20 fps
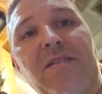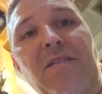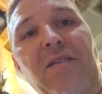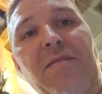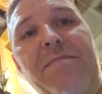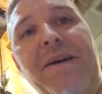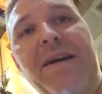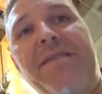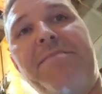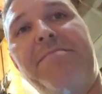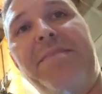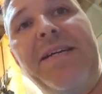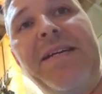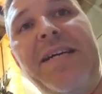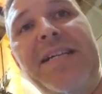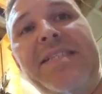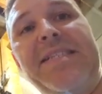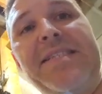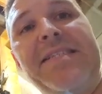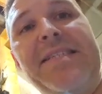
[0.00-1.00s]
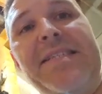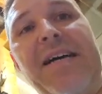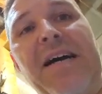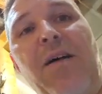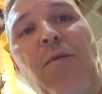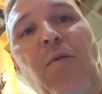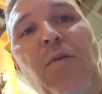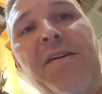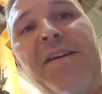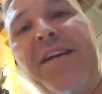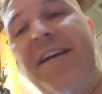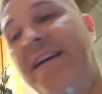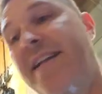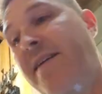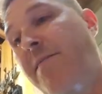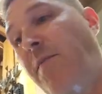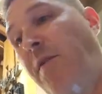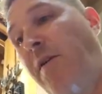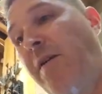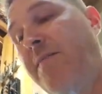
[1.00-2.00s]
little bit, but it's not working
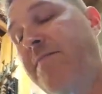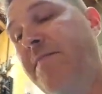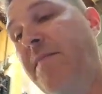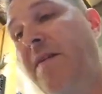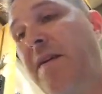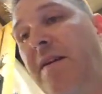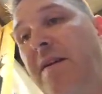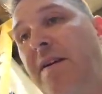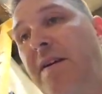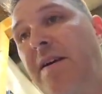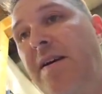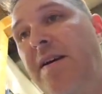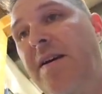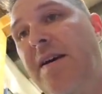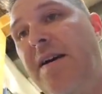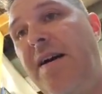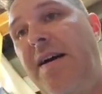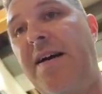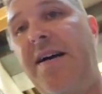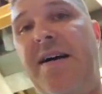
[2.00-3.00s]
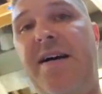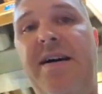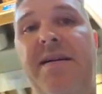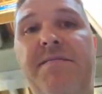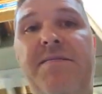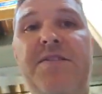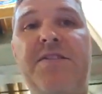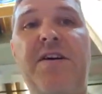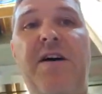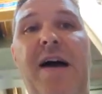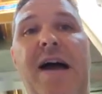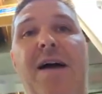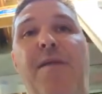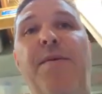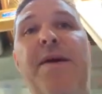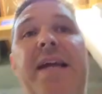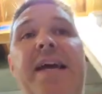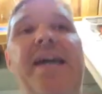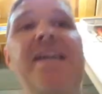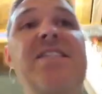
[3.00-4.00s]
anymore. Uh, so I
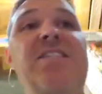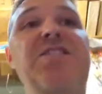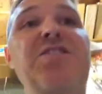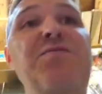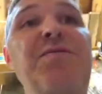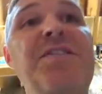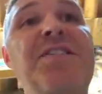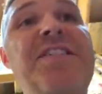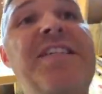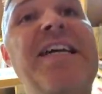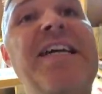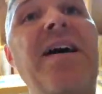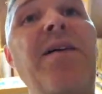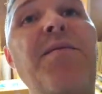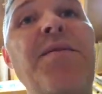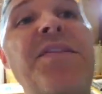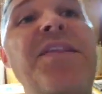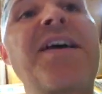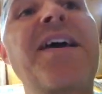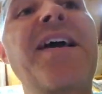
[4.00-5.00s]
went ahead and switched it out with